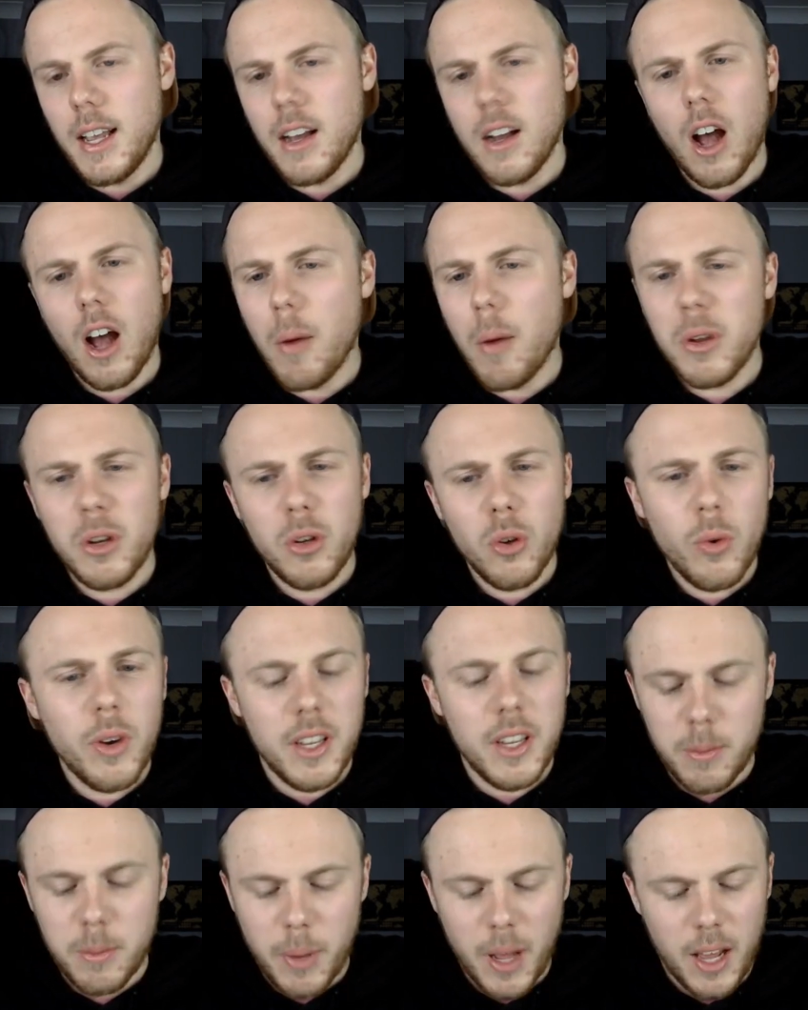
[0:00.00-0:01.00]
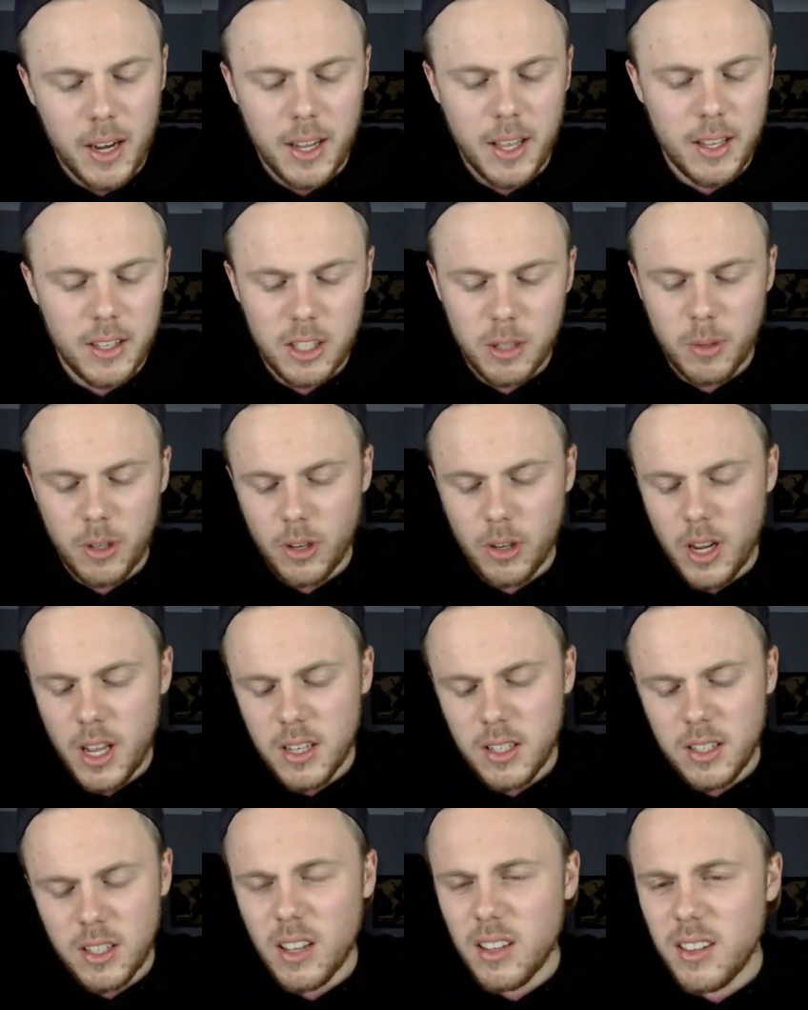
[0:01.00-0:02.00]
I'm annoyed about it, to be
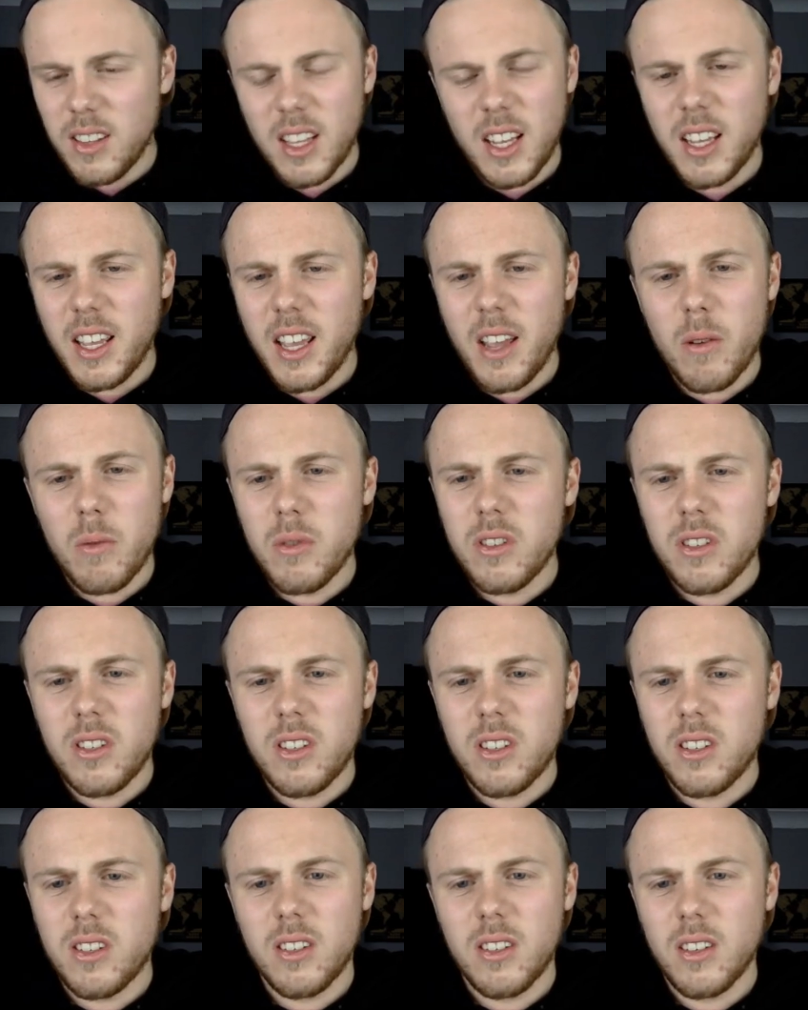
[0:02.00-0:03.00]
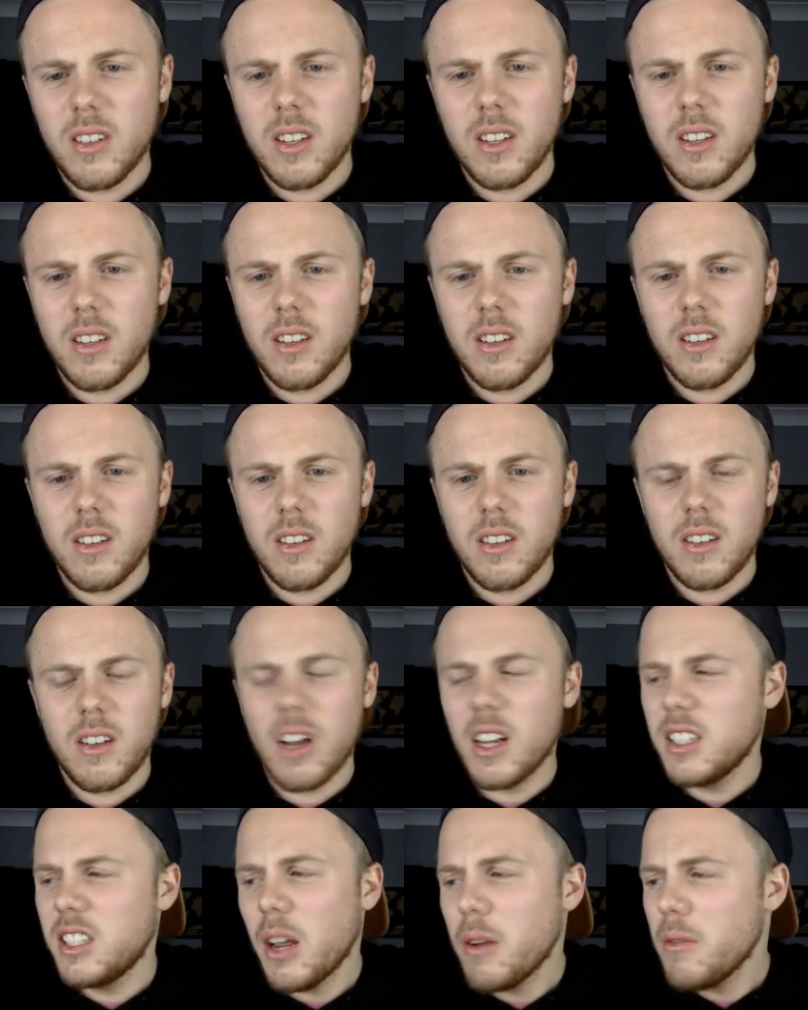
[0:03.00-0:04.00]
honest. I think it was...
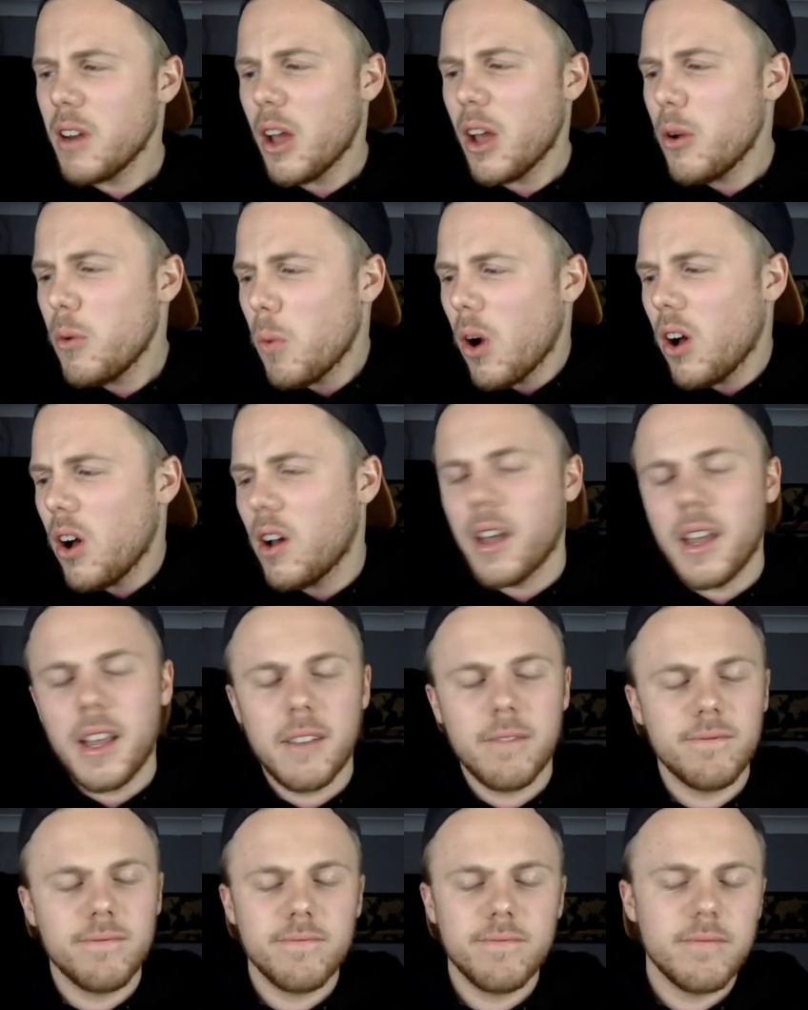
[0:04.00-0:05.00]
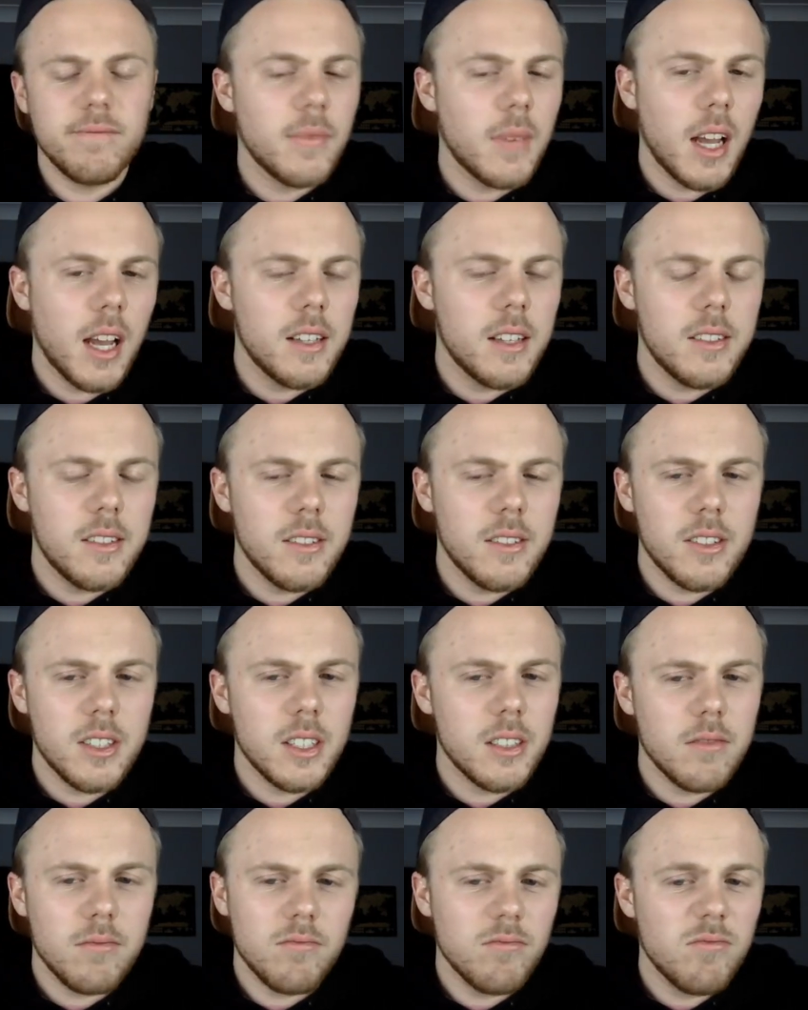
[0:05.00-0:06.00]
I don't know why. And,
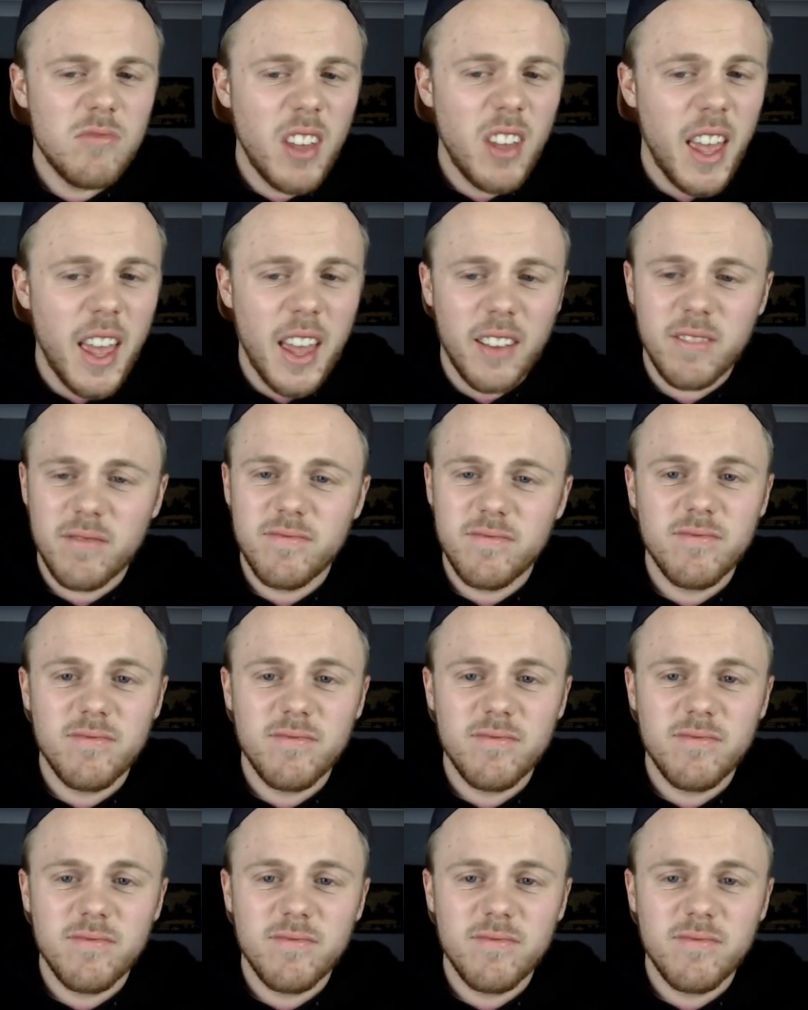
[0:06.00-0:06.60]
yeah.